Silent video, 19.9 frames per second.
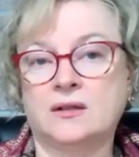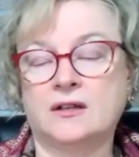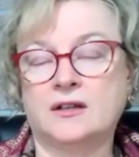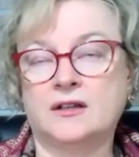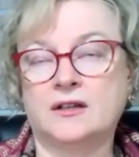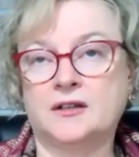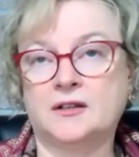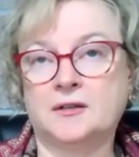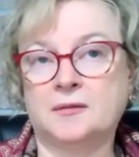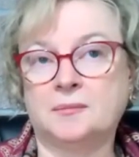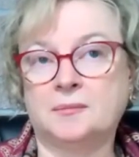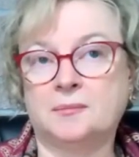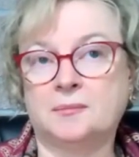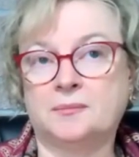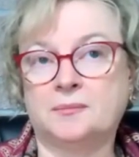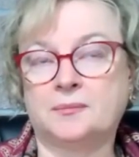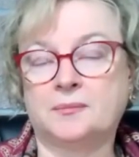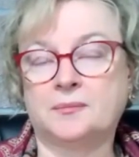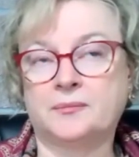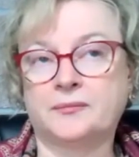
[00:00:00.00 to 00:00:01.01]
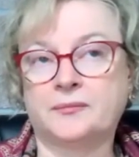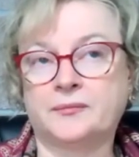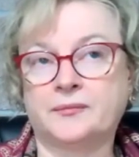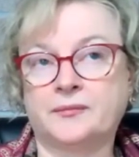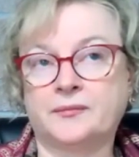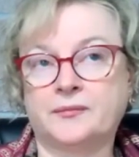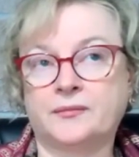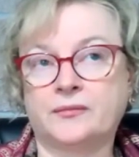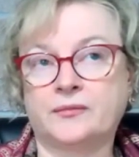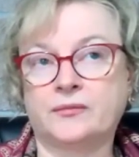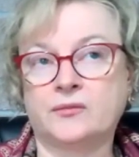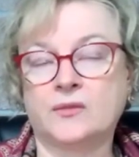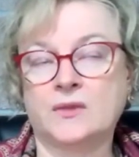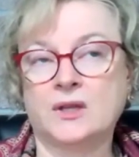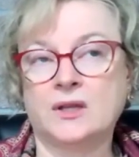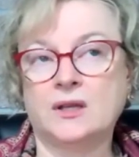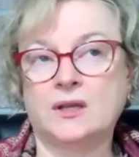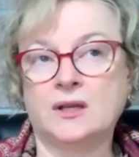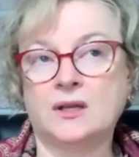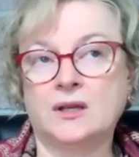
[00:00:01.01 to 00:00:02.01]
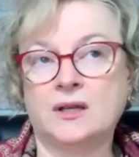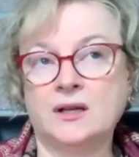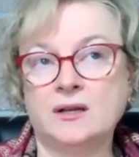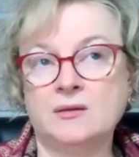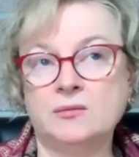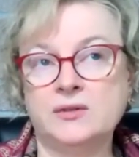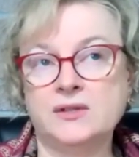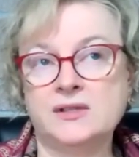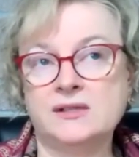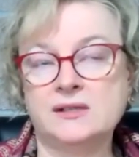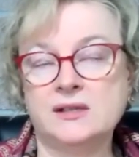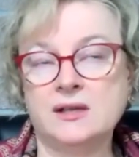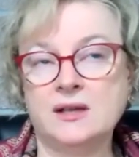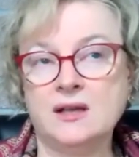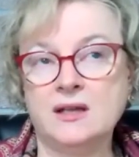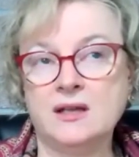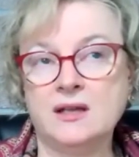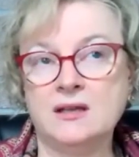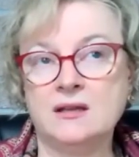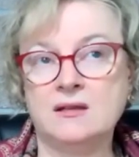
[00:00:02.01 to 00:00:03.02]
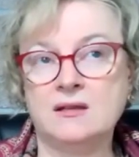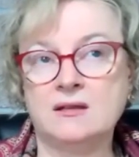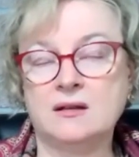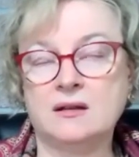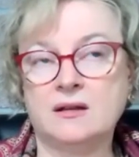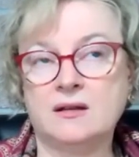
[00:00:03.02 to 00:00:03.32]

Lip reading: And I would say,